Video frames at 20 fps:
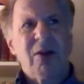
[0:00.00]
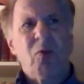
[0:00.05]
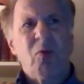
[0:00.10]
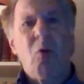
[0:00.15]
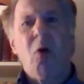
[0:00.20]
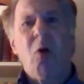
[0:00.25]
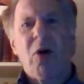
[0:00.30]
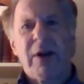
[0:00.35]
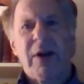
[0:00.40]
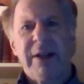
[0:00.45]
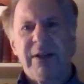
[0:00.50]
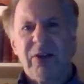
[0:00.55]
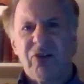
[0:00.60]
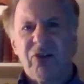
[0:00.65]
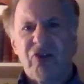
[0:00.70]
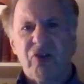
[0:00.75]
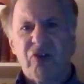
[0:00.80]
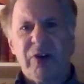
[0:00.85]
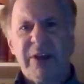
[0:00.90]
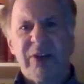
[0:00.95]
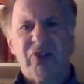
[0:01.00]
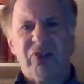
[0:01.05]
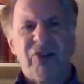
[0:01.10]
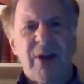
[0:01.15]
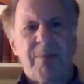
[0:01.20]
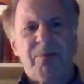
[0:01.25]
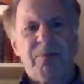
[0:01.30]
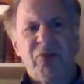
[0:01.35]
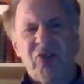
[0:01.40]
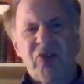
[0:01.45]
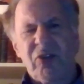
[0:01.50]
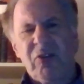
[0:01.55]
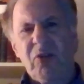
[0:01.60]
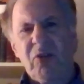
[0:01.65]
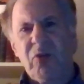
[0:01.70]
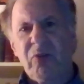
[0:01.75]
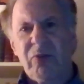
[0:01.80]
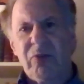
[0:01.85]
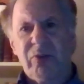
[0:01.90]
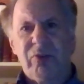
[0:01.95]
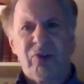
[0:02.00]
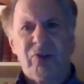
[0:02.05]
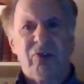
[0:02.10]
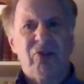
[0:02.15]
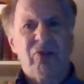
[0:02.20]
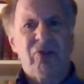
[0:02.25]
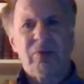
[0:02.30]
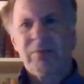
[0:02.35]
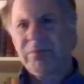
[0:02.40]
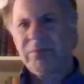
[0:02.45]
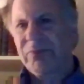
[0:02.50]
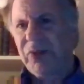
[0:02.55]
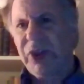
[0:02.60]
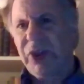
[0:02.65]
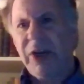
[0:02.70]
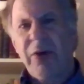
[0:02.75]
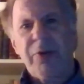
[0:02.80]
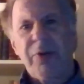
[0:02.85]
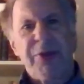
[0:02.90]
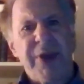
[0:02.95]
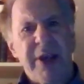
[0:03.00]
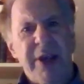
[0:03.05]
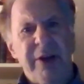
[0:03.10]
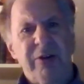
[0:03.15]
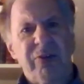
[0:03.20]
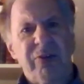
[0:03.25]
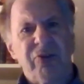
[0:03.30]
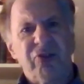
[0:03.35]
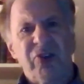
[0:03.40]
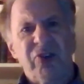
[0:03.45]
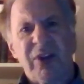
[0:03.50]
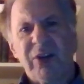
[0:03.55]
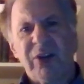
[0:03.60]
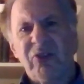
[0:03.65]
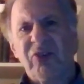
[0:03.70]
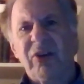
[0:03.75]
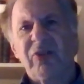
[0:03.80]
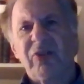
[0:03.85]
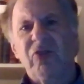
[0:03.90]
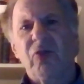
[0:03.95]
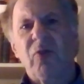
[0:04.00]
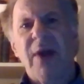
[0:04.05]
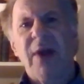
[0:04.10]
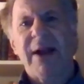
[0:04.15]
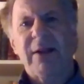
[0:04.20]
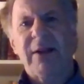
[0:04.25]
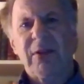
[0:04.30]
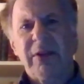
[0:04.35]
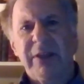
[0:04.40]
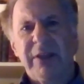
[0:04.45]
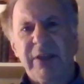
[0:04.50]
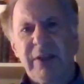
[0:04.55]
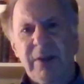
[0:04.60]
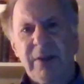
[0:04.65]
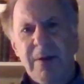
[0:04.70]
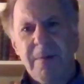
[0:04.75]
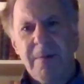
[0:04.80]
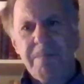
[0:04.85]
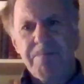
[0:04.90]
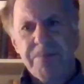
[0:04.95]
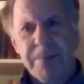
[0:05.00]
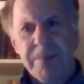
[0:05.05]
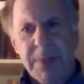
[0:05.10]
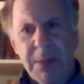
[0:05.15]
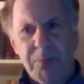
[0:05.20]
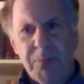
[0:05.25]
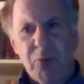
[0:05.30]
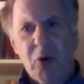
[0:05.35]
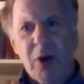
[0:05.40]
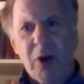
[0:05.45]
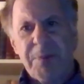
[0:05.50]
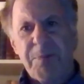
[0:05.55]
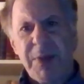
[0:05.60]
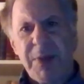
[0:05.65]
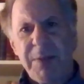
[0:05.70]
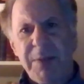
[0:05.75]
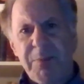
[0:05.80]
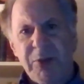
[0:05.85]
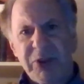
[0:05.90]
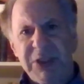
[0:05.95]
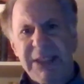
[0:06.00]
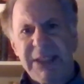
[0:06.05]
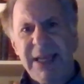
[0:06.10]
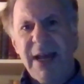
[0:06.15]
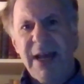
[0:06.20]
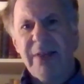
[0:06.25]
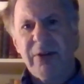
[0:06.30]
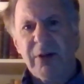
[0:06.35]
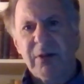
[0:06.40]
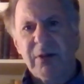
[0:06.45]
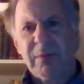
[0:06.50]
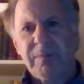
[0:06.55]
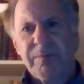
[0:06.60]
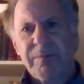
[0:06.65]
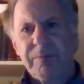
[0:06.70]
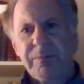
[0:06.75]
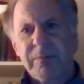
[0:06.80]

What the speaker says: a war industry except saloons, theaters, things that directly brought people together.